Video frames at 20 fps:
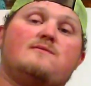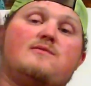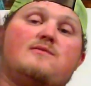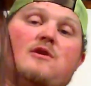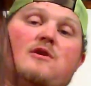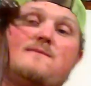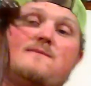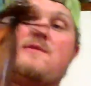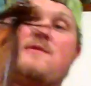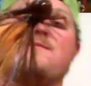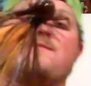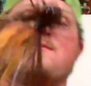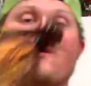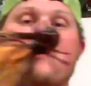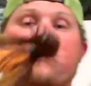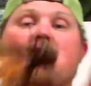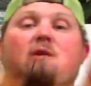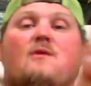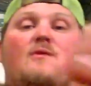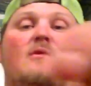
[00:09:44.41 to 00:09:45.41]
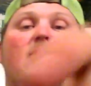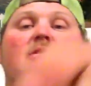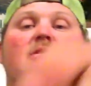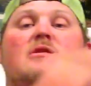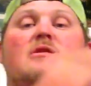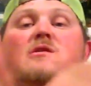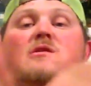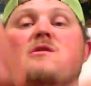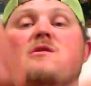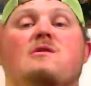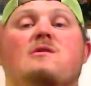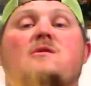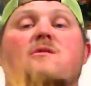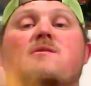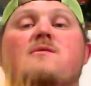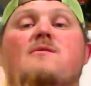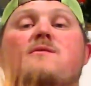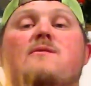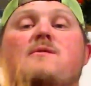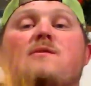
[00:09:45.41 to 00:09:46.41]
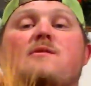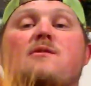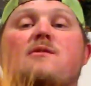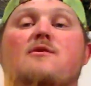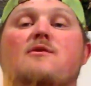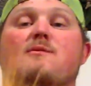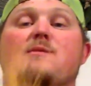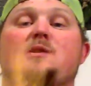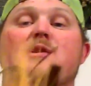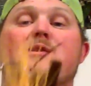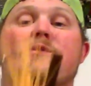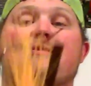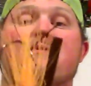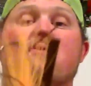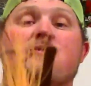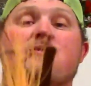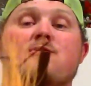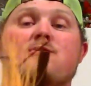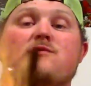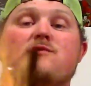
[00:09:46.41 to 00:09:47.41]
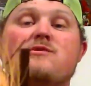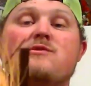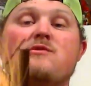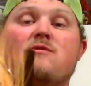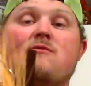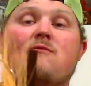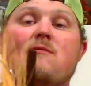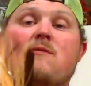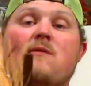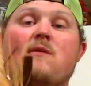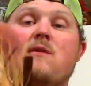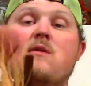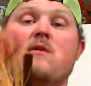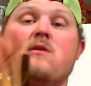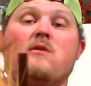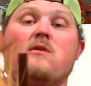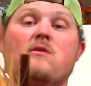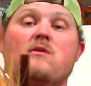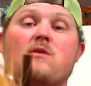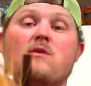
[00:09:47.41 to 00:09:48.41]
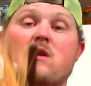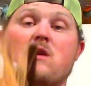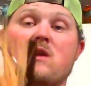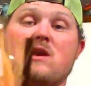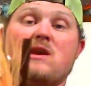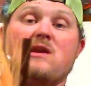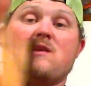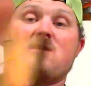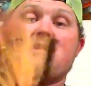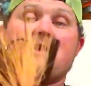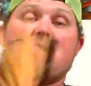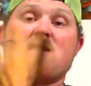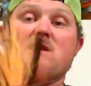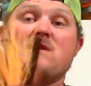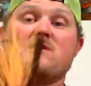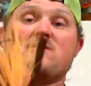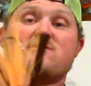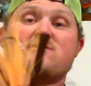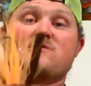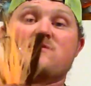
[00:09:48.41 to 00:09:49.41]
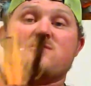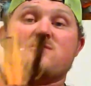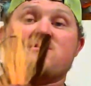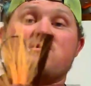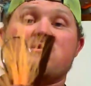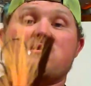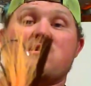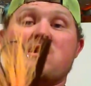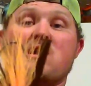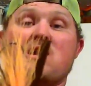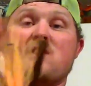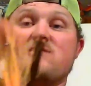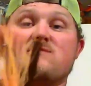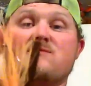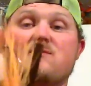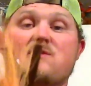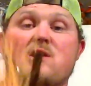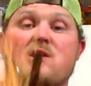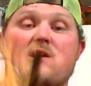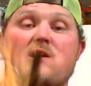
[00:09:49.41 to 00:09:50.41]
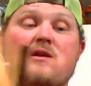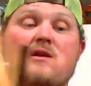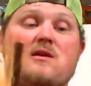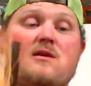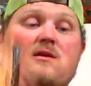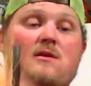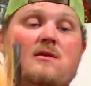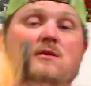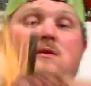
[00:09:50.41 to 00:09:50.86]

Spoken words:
pumpkin brown color with a little bit of orange. Again, that is actual hair.